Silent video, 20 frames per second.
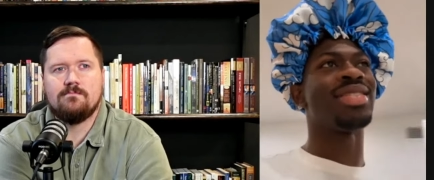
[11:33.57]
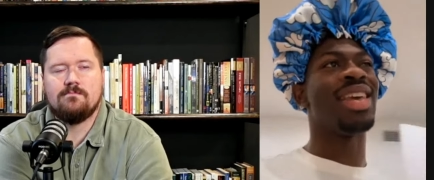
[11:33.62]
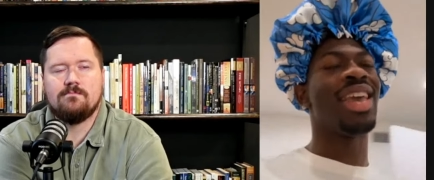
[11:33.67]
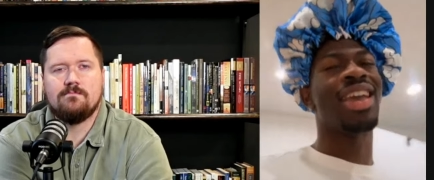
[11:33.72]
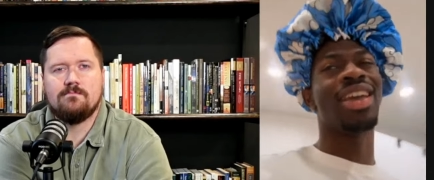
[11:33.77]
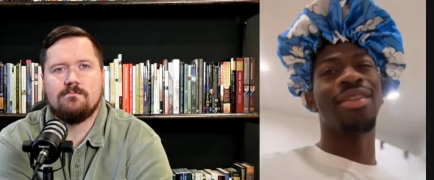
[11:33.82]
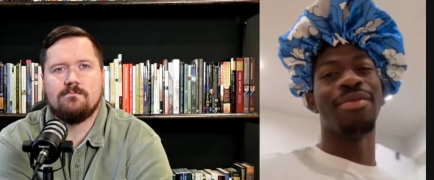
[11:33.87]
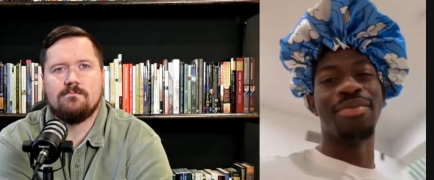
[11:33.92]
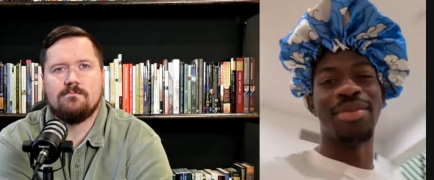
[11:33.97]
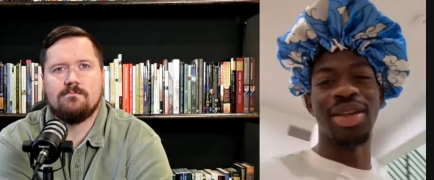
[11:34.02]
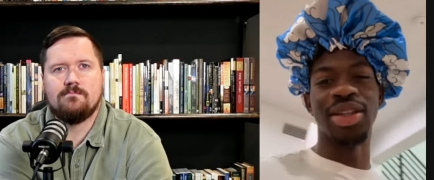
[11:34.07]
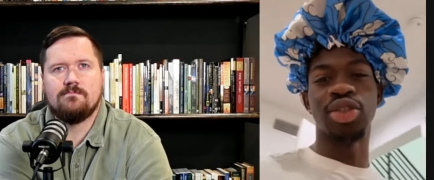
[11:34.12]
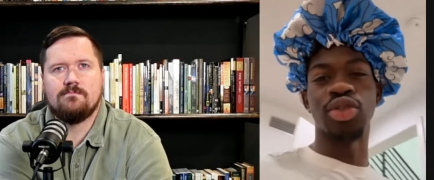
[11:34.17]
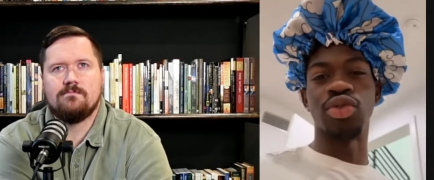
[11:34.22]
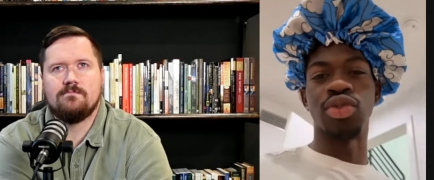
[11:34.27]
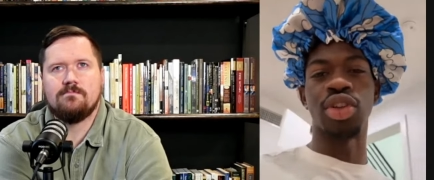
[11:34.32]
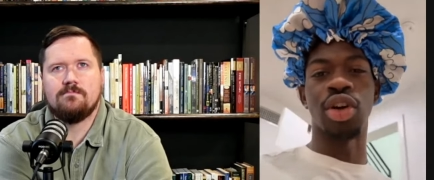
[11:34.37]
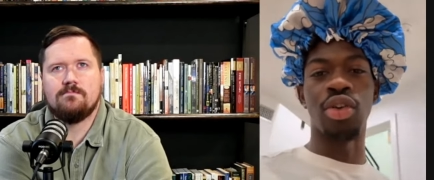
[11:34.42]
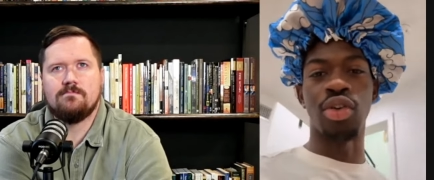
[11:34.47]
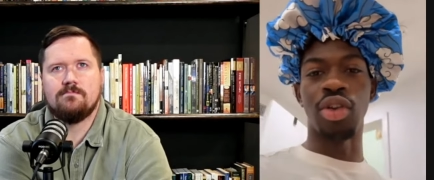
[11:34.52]
Speaker 1: taking a
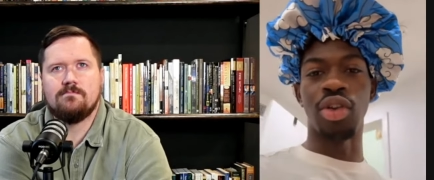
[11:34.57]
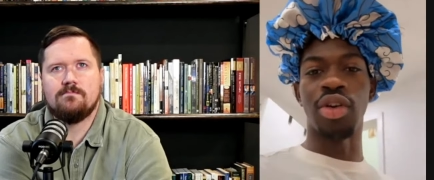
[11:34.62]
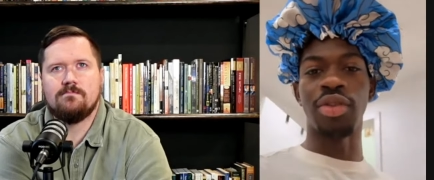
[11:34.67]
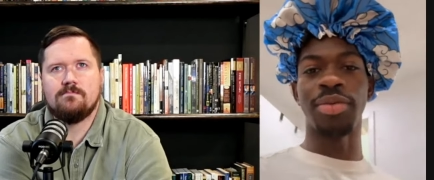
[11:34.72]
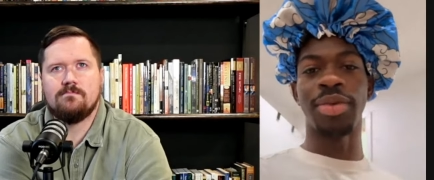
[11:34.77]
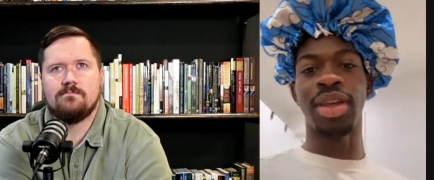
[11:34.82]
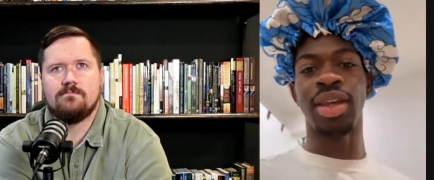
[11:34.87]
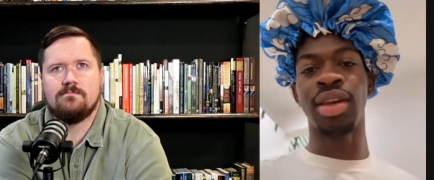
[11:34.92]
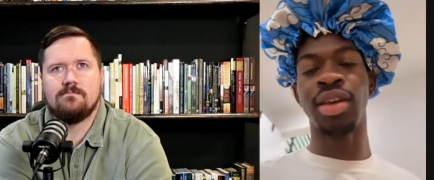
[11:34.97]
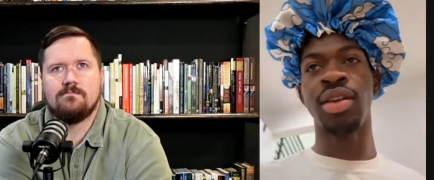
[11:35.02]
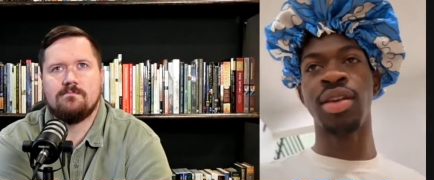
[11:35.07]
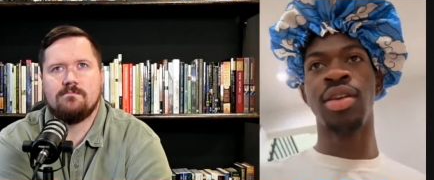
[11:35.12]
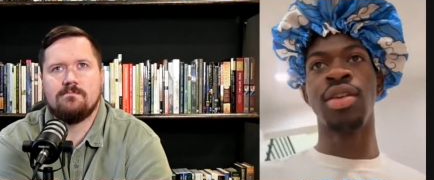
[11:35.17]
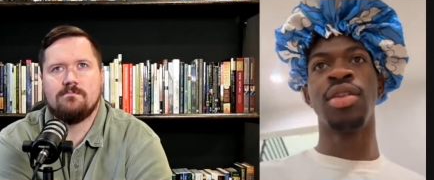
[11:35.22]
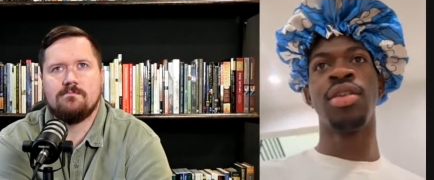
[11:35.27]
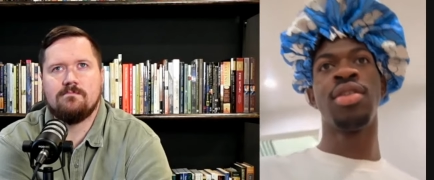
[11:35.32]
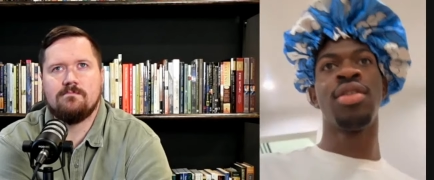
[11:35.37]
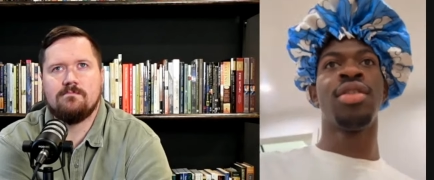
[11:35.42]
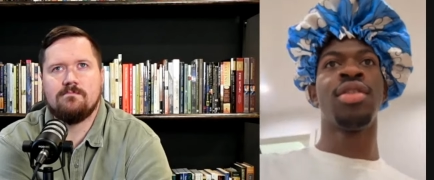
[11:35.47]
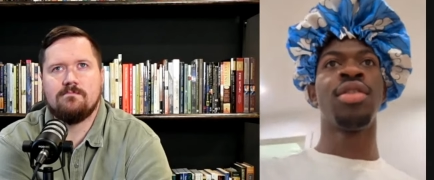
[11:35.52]
mental toll on me.
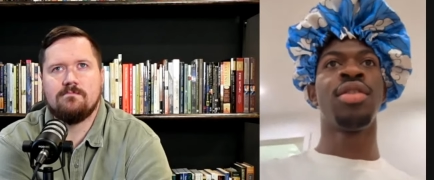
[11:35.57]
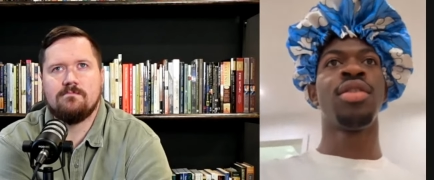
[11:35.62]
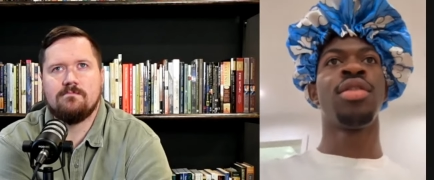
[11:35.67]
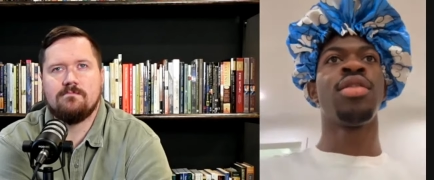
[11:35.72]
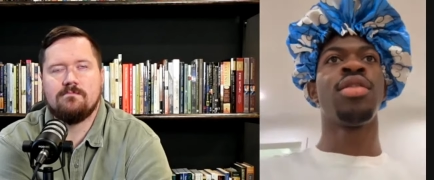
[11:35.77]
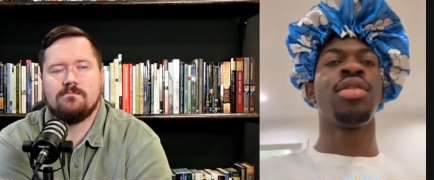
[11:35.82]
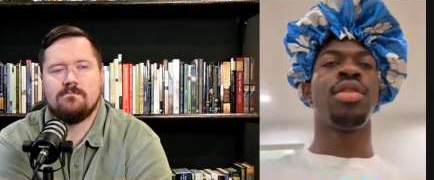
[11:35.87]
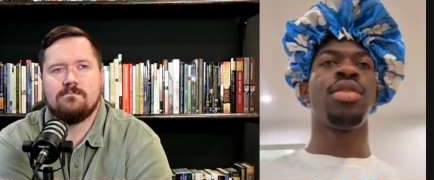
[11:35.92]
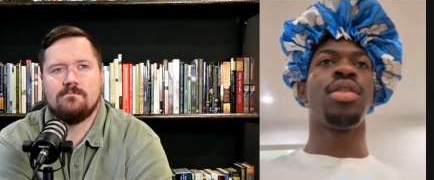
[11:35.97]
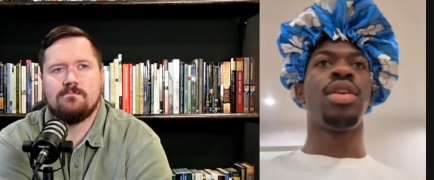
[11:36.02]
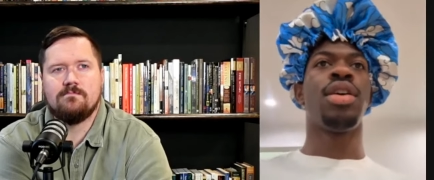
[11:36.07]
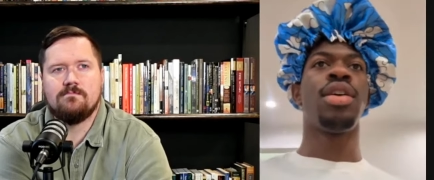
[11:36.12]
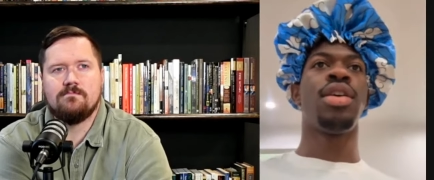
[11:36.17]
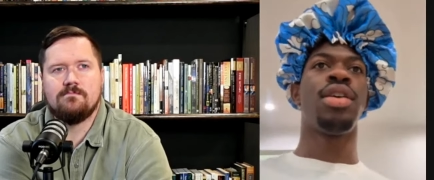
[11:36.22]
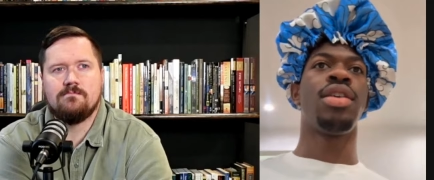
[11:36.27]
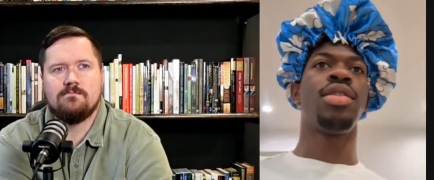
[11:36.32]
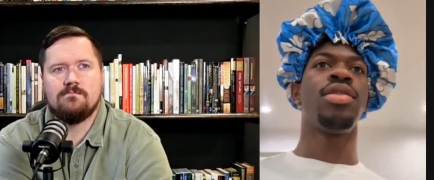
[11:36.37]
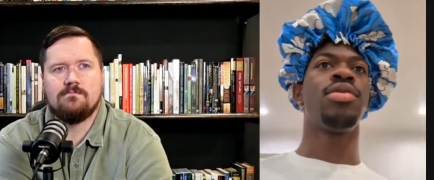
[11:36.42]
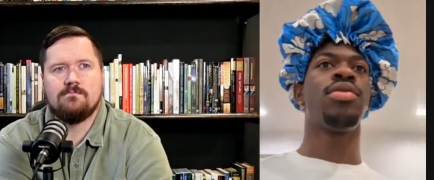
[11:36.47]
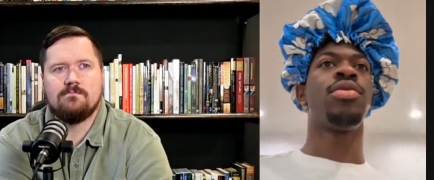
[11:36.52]

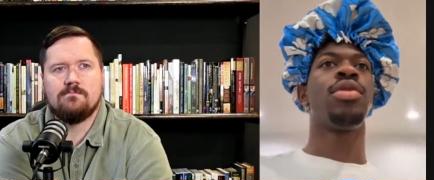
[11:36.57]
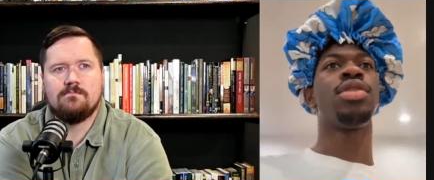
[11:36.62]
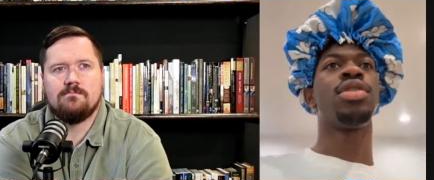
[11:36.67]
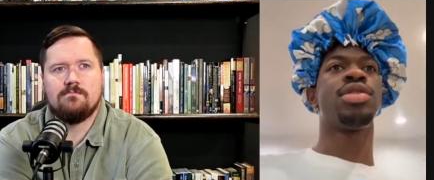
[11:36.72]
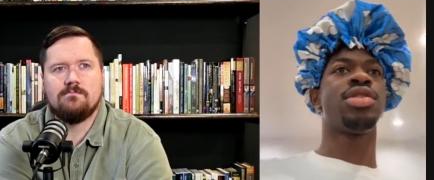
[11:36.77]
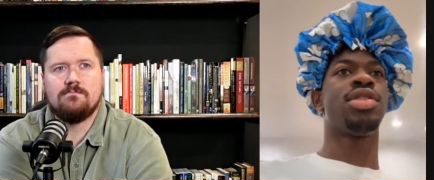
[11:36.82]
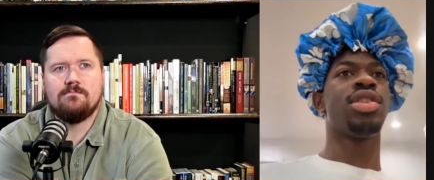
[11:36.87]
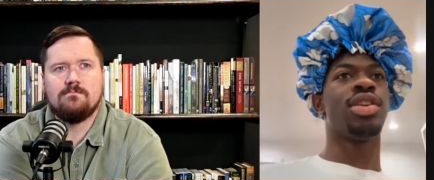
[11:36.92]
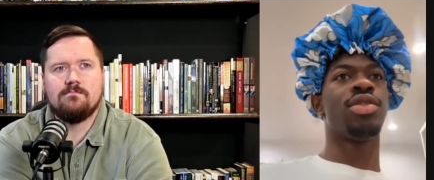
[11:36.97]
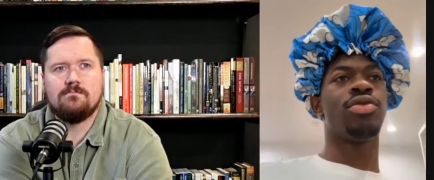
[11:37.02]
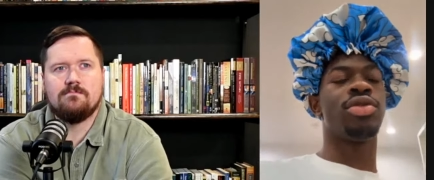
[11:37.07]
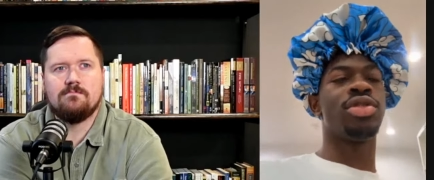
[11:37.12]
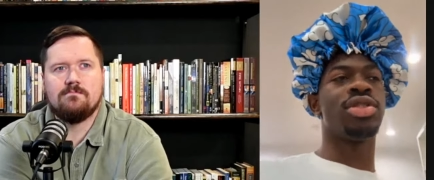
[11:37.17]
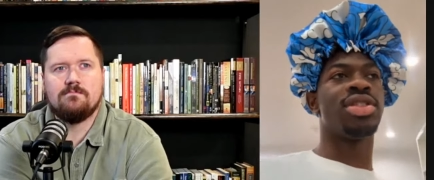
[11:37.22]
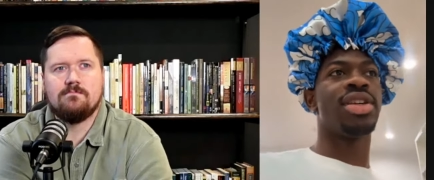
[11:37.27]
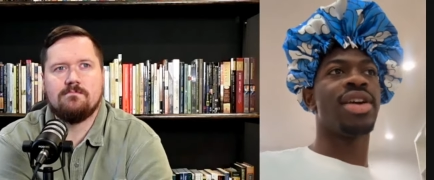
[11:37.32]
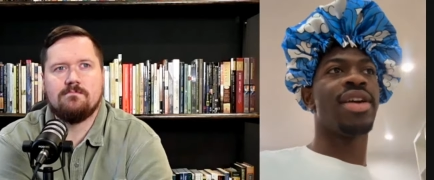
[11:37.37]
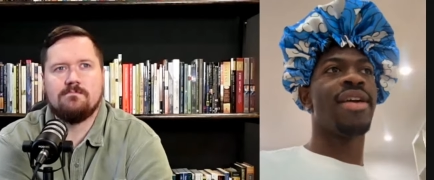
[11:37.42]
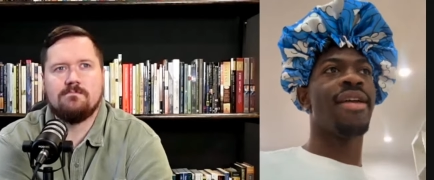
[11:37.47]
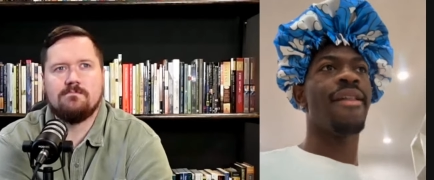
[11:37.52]
Uh, what else do I want to
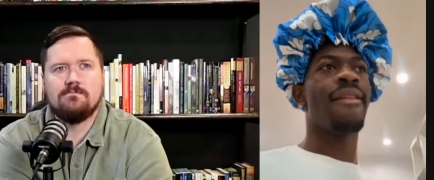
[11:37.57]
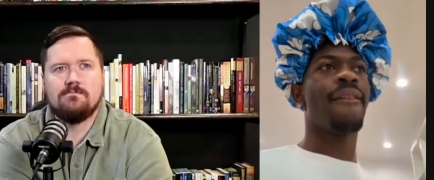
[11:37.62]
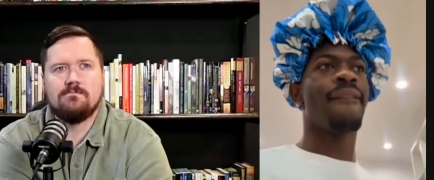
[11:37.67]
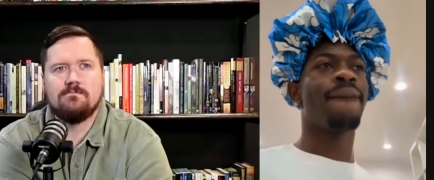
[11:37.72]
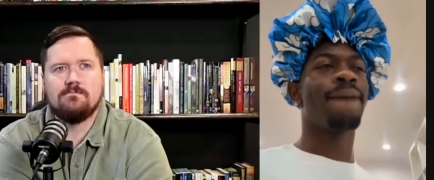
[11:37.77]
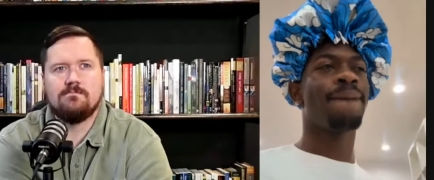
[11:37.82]
say?